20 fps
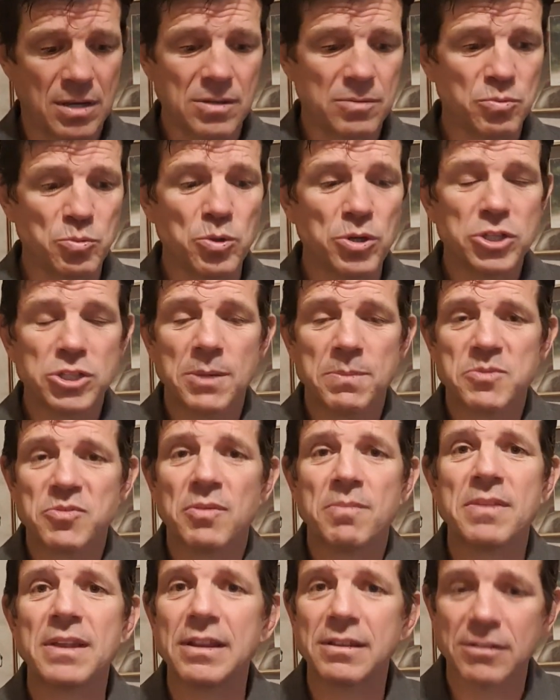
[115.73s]
worships
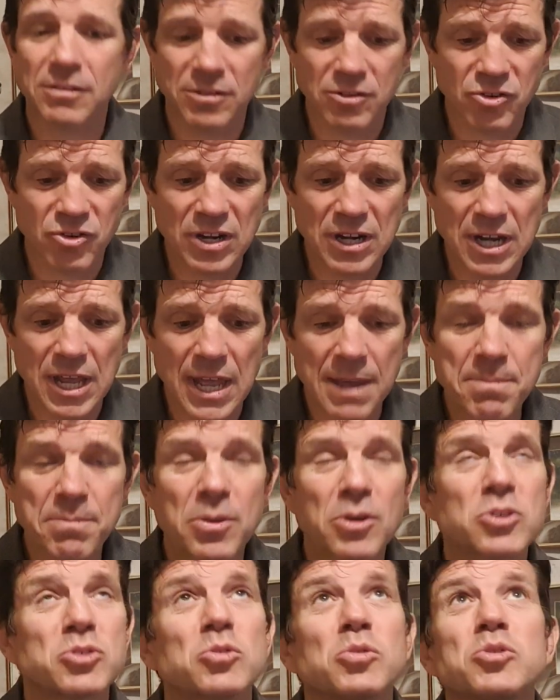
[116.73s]
from the little green hymn
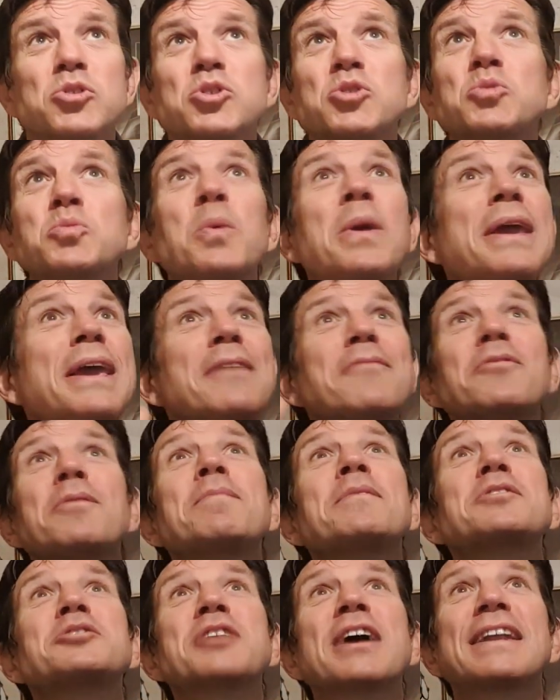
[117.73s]
books or swinging from
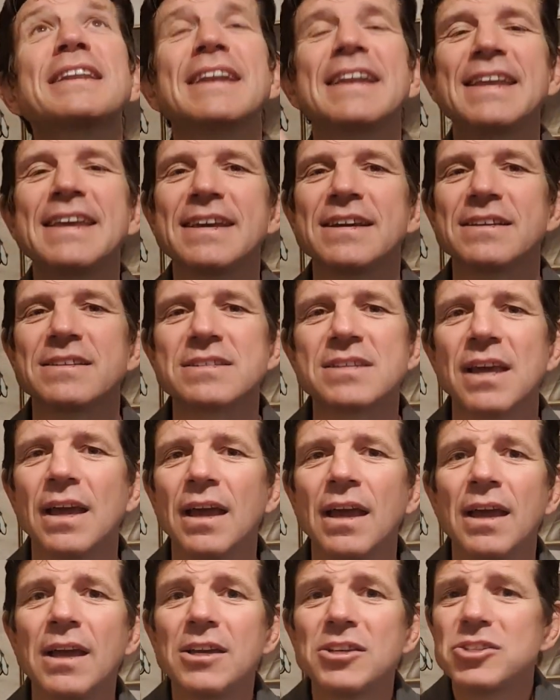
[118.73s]
the chandeliers.
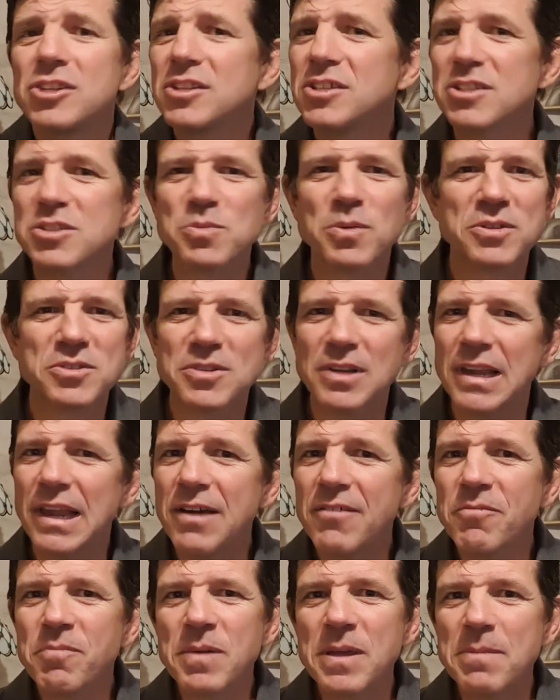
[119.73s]
She just wants to
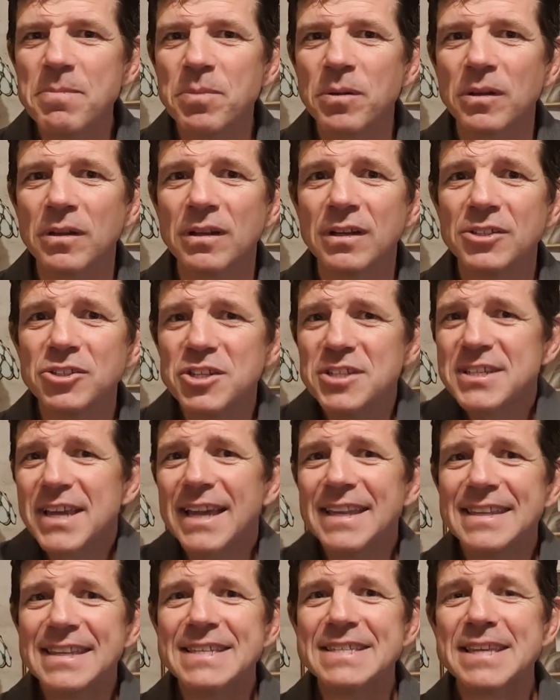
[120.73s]
love people. She's
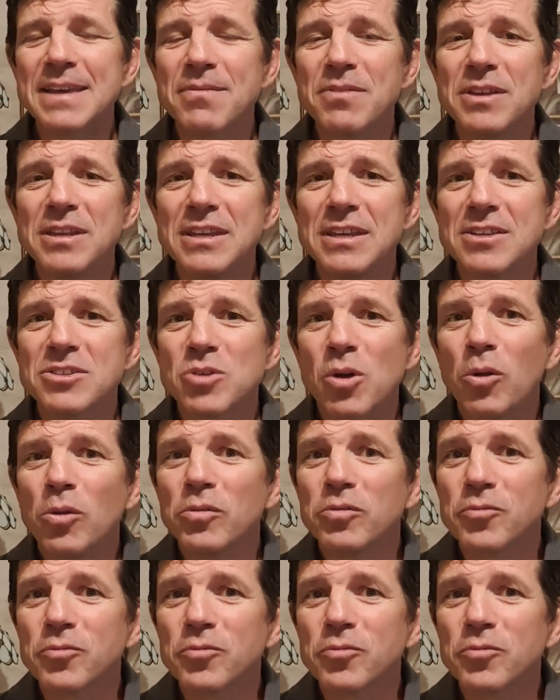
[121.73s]
87 years old,